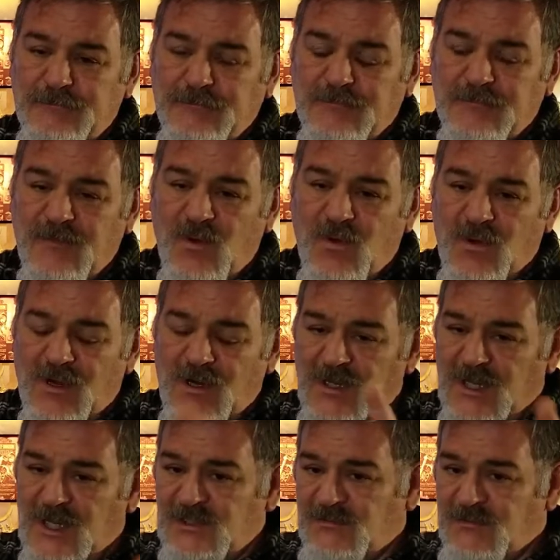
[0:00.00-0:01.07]
or clutch
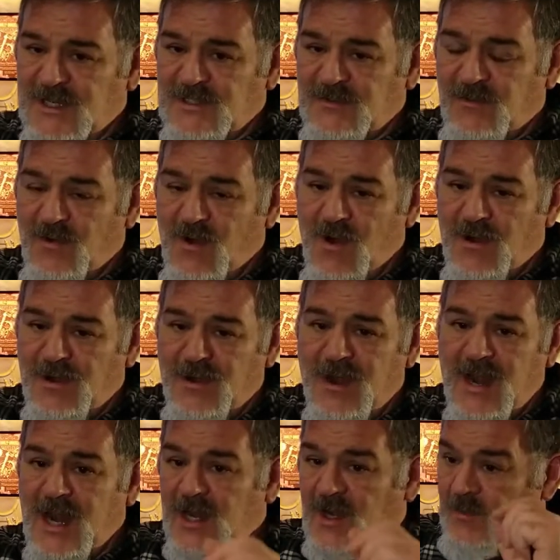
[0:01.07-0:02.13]
reservoir on your
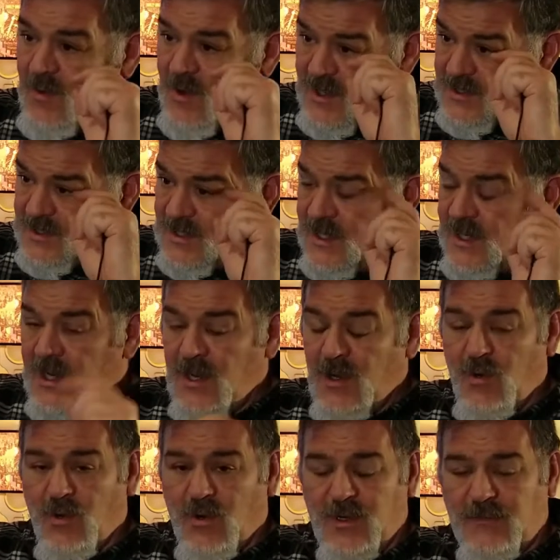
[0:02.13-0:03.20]
handlebars,
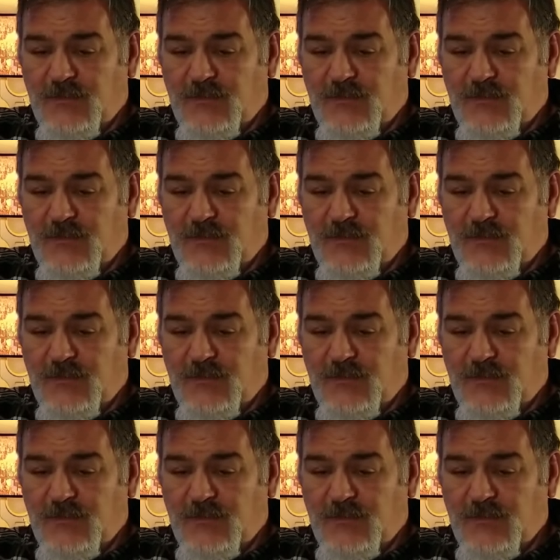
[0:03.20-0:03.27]
or